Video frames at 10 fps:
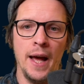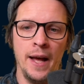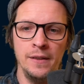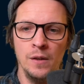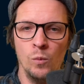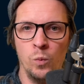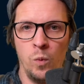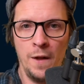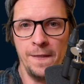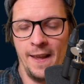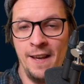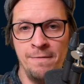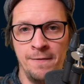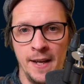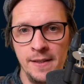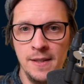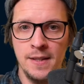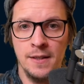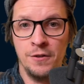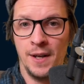and what
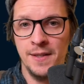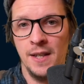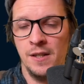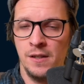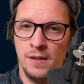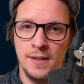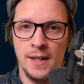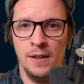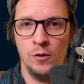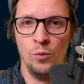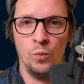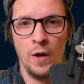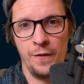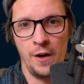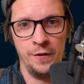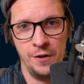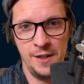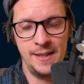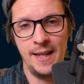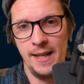events transitions into what
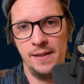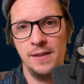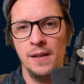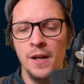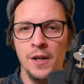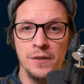other states.